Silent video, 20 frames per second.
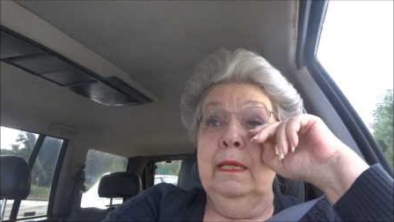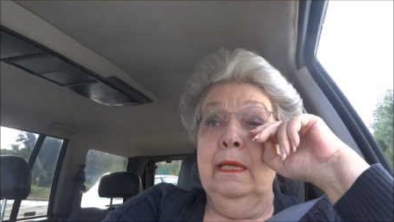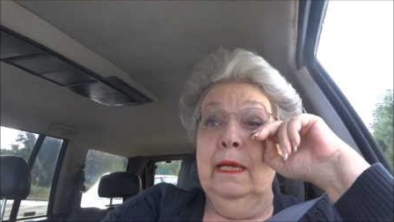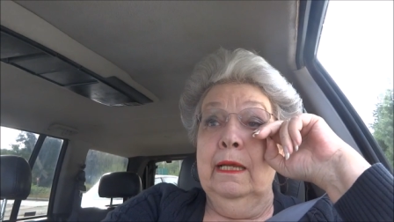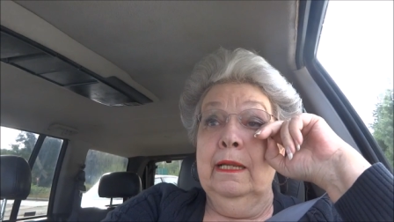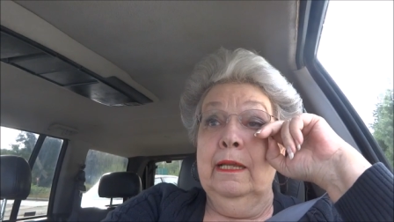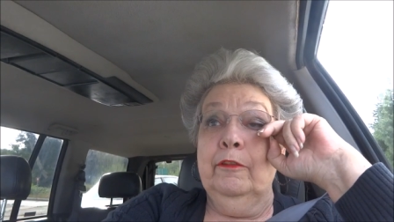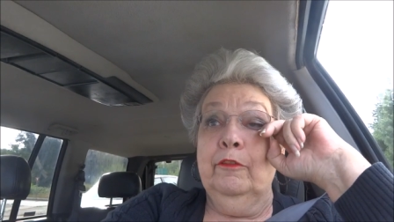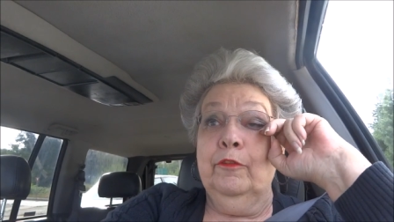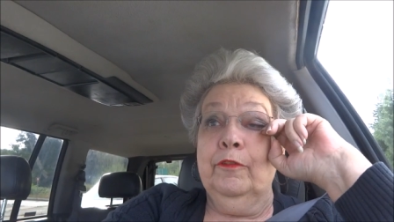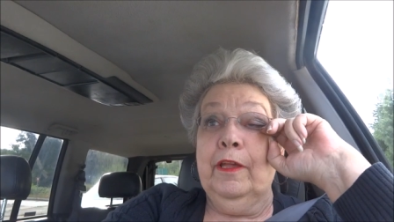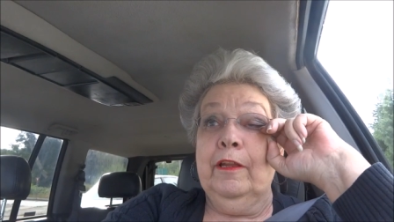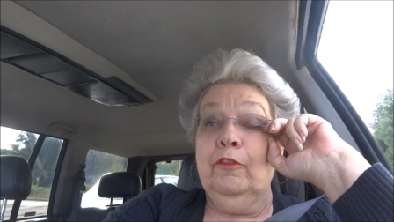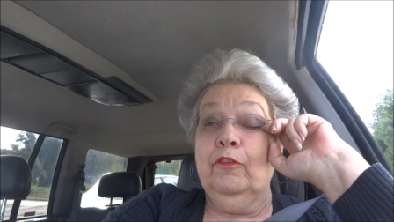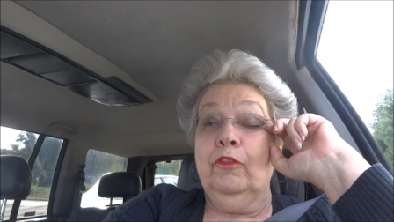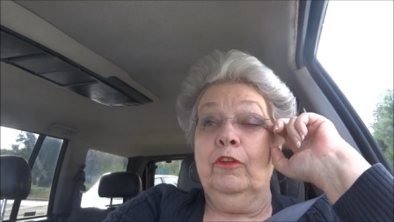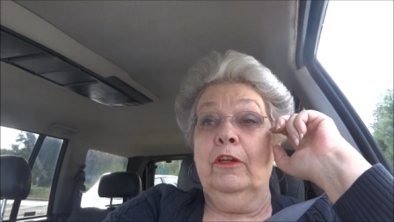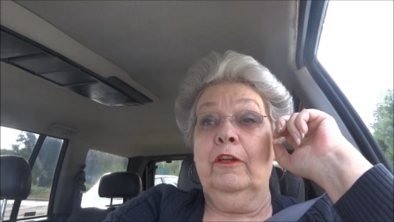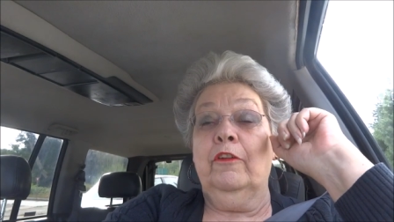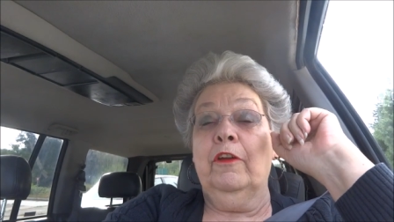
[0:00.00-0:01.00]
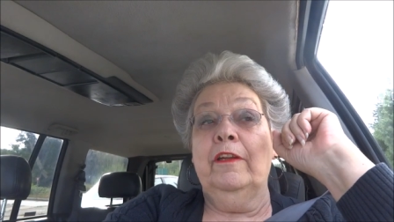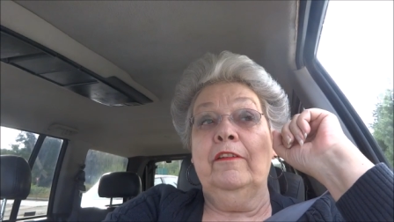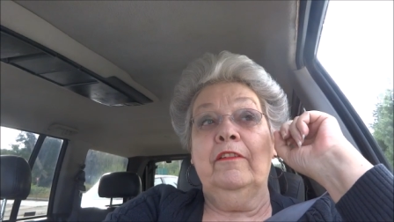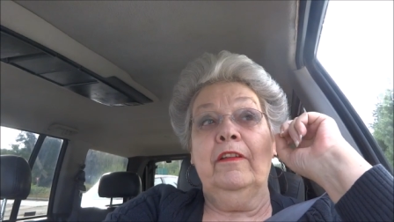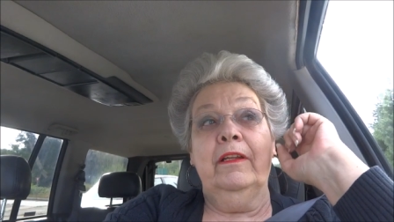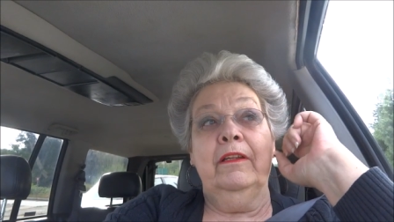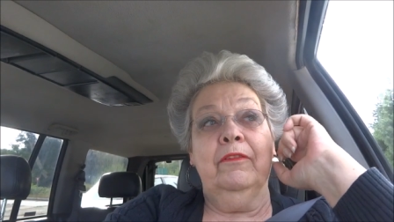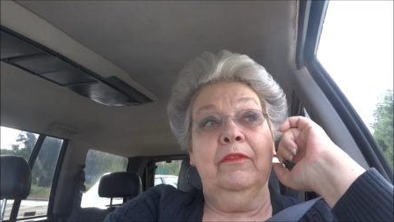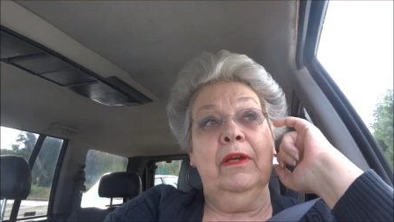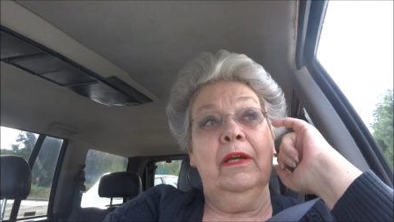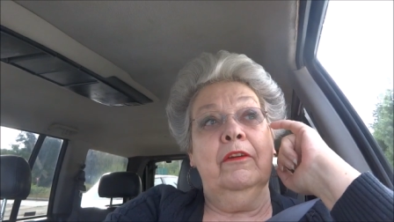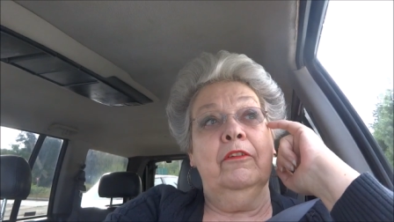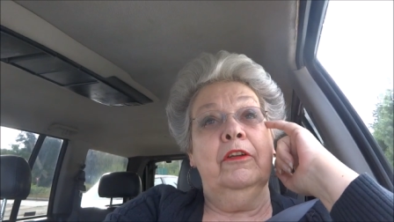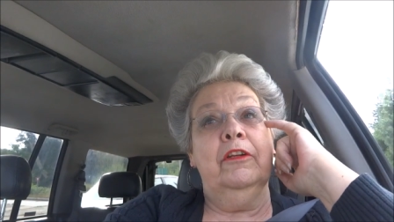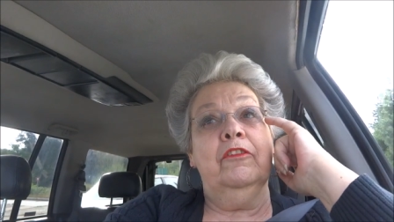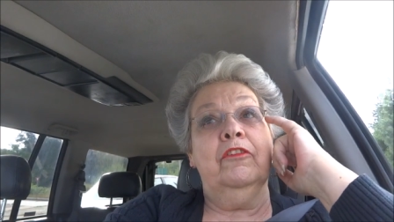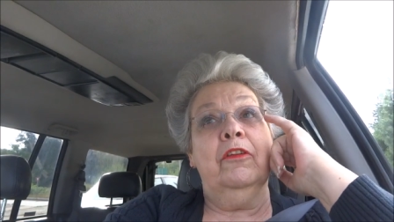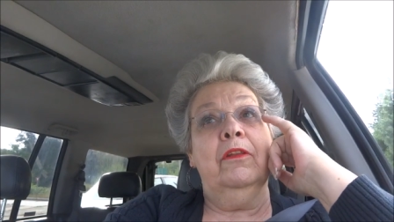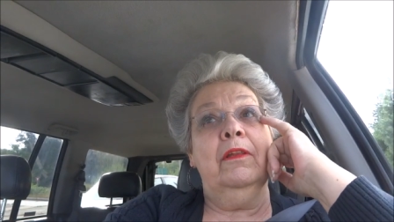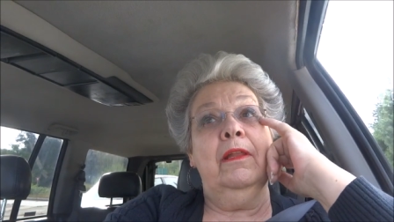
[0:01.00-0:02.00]
And I thought that took a great deal of
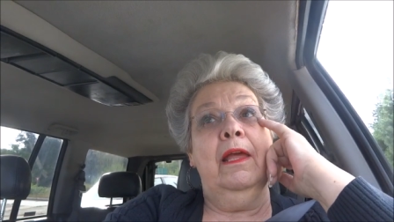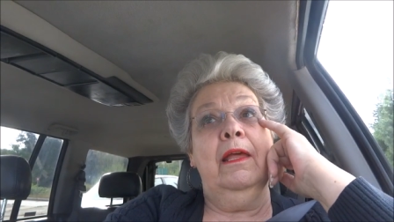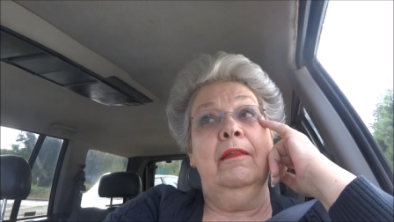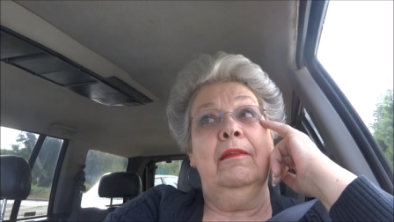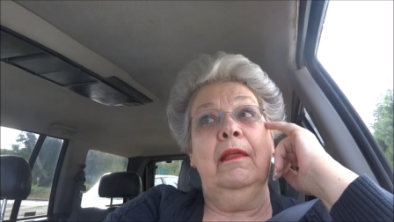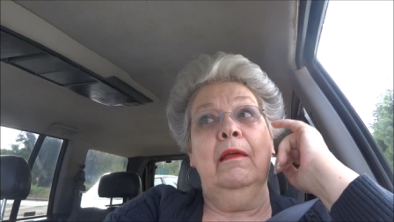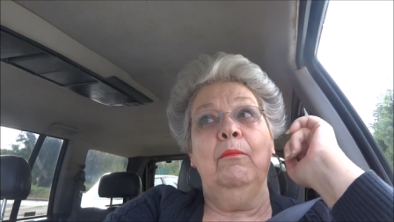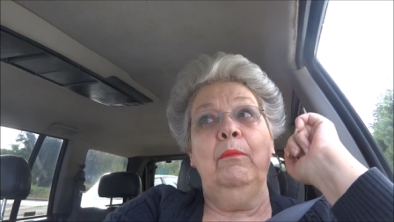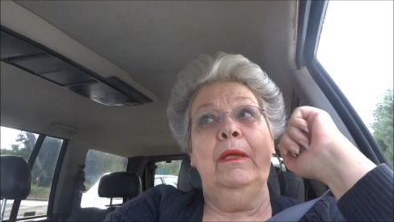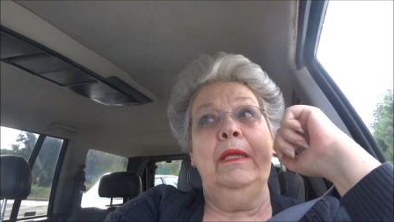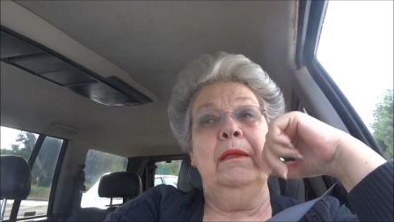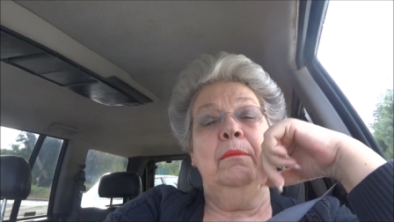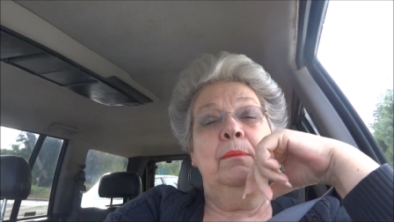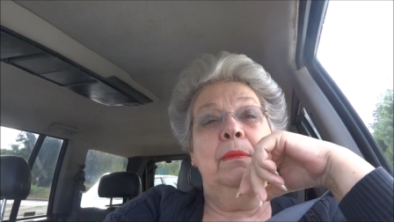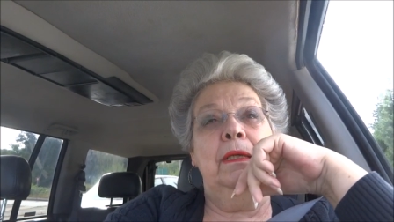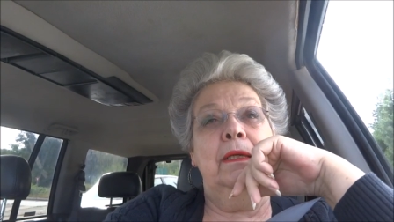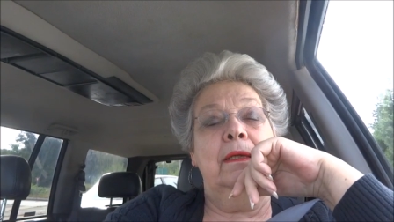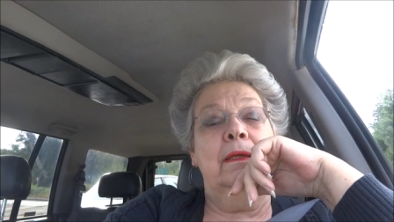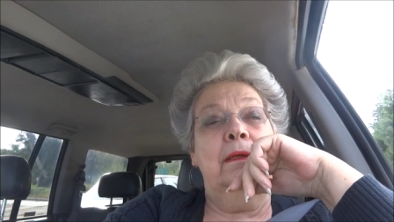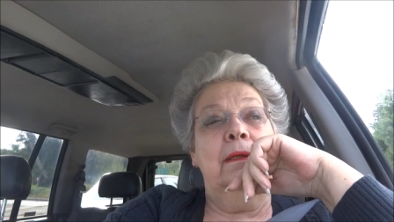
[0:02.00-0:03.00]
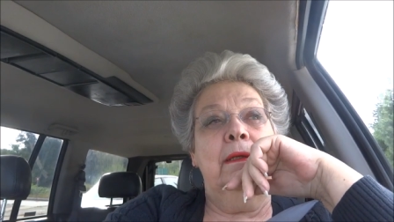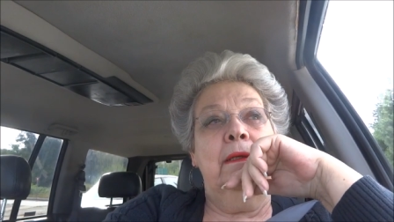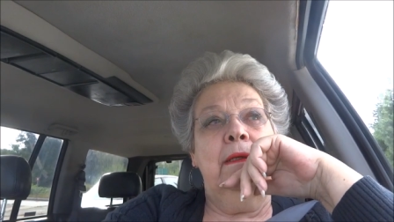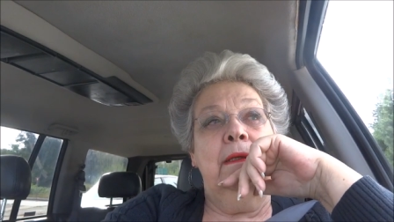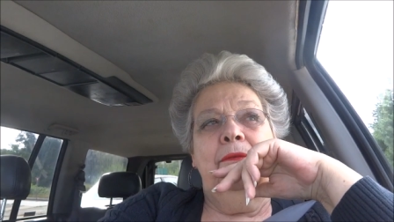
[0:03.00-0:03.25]
courage, and, and that made me